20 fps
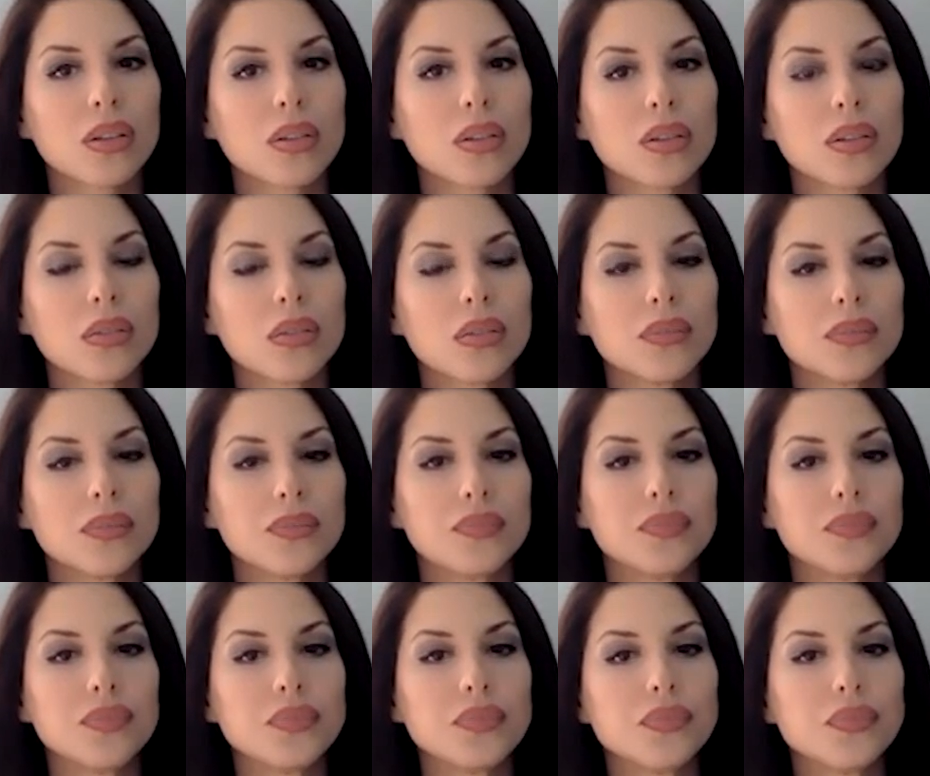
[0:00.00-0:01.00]

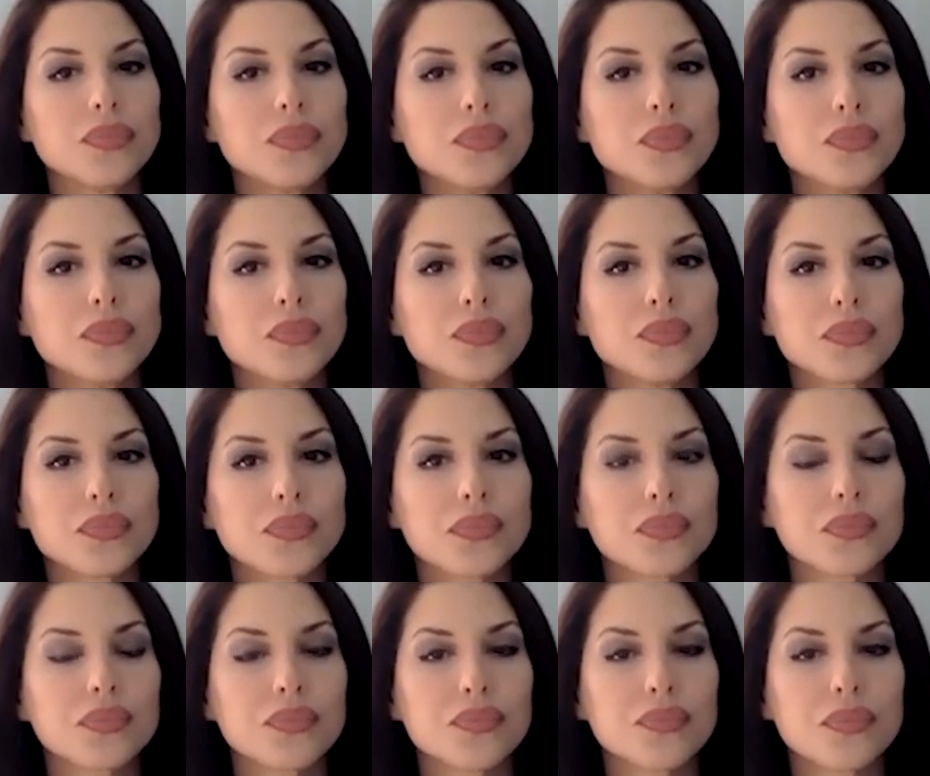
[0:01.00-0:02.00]

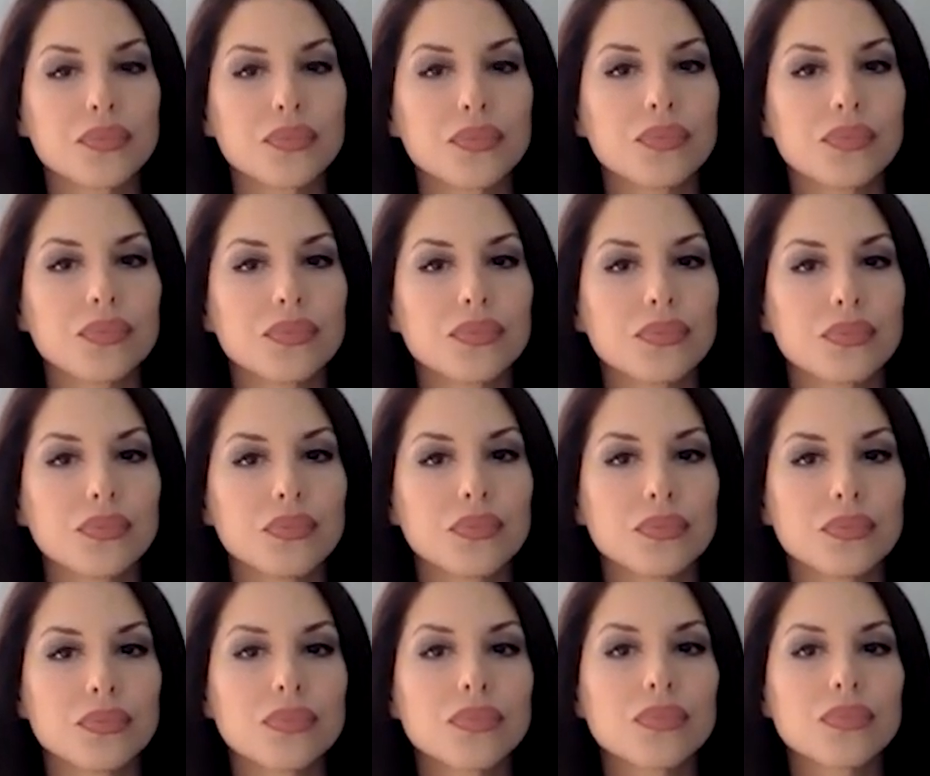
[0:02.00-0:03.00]

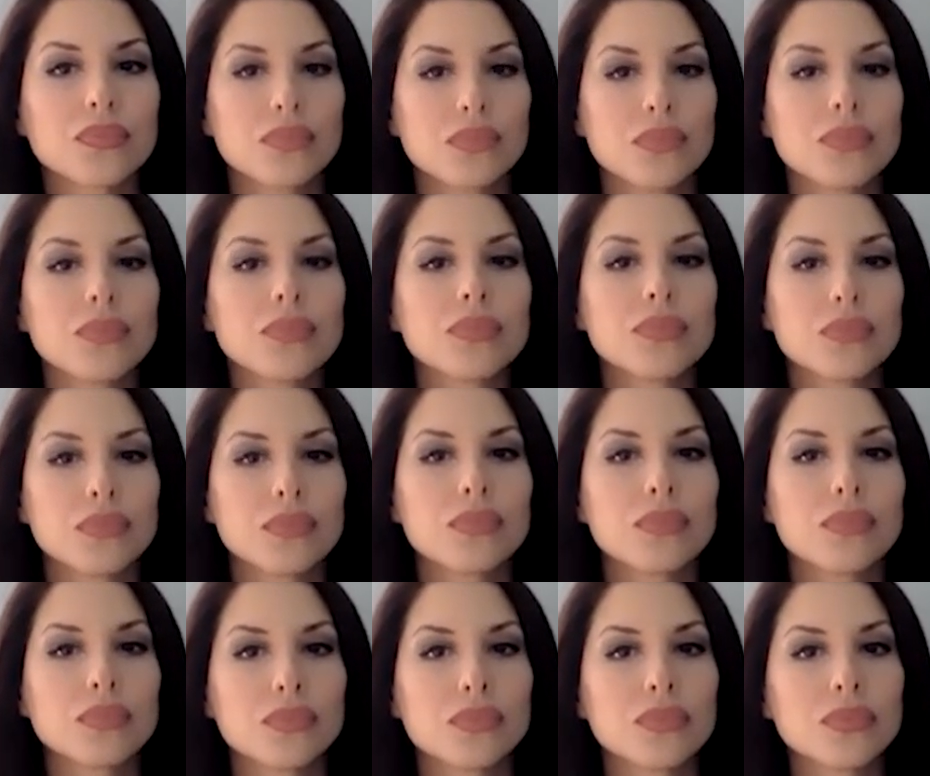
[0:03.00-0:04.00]

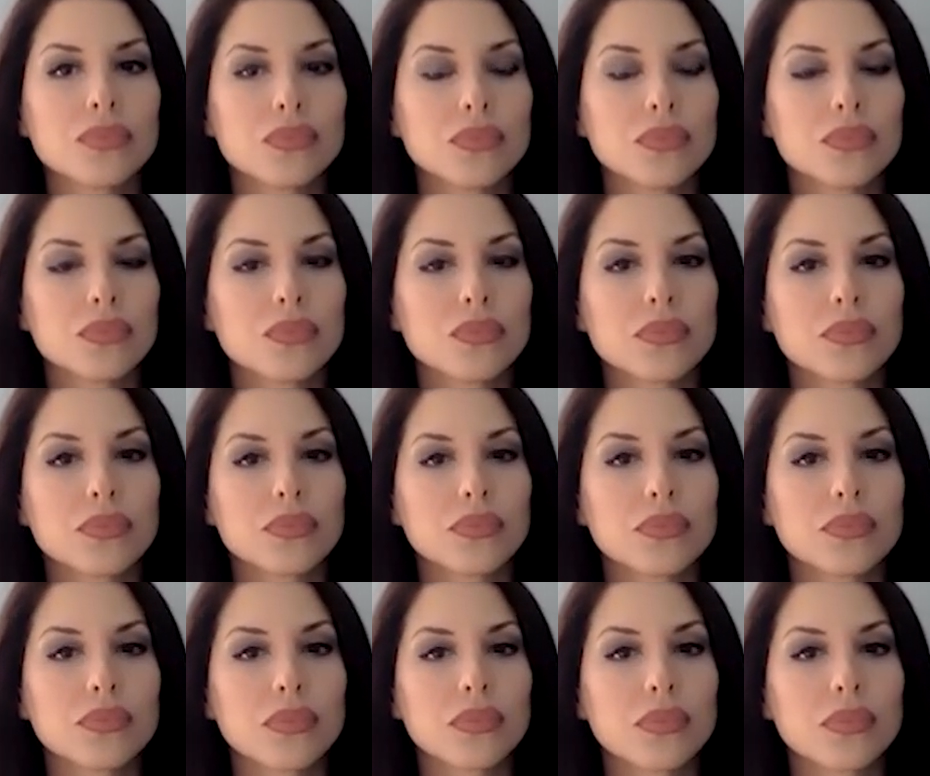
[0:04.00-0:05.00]

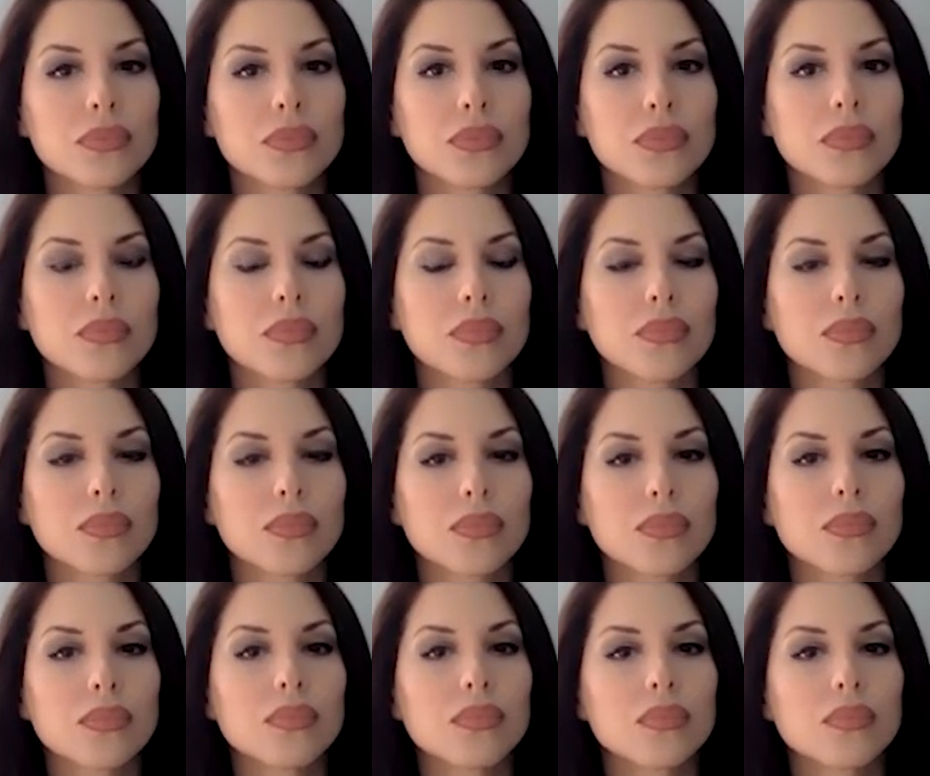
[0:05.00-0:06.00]

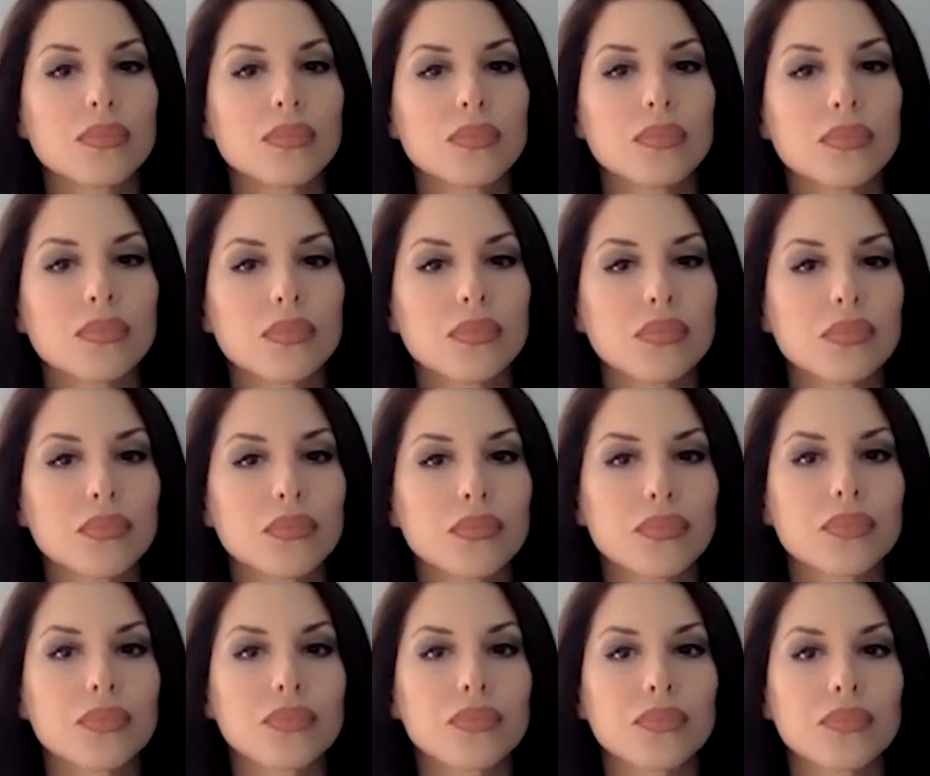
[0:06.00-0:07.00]

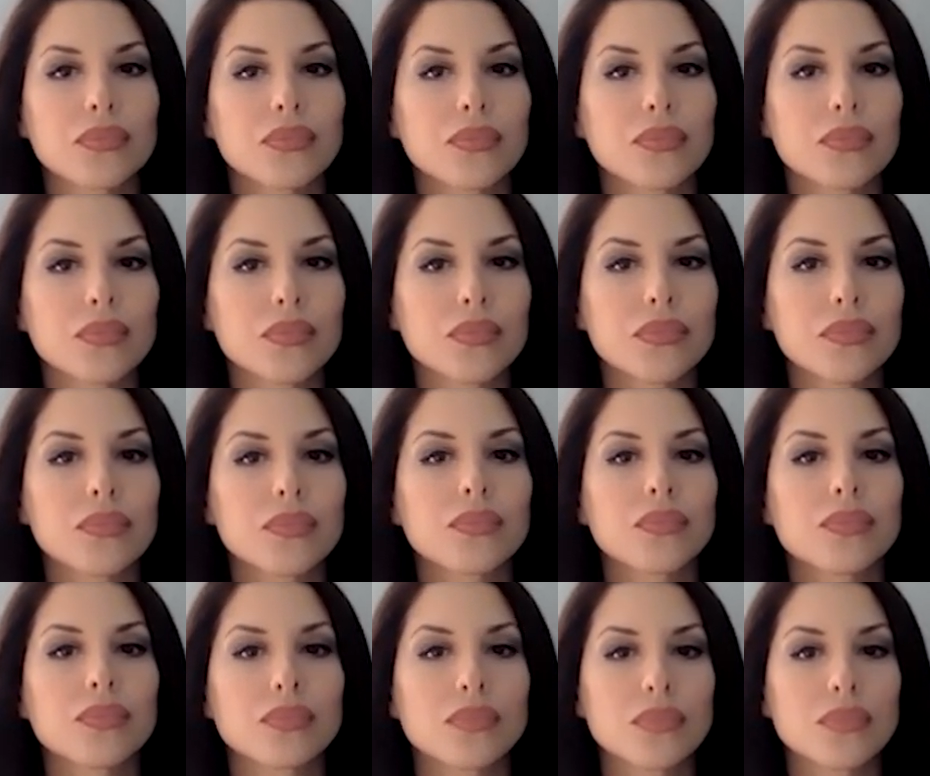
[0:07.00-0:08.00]

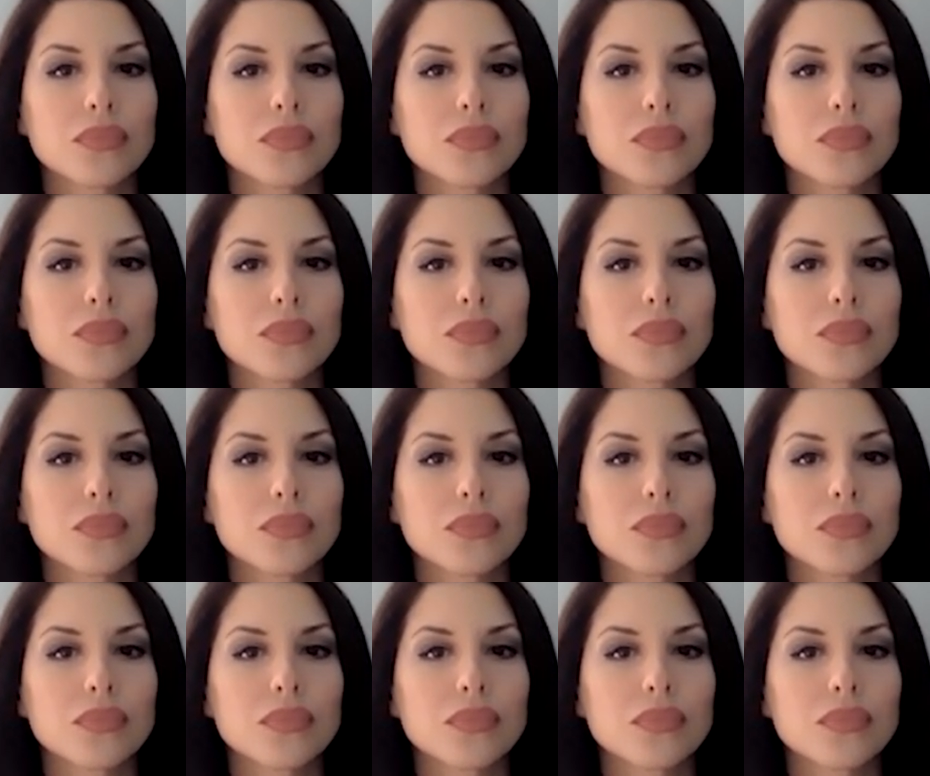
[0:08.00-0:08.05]
(not speaking)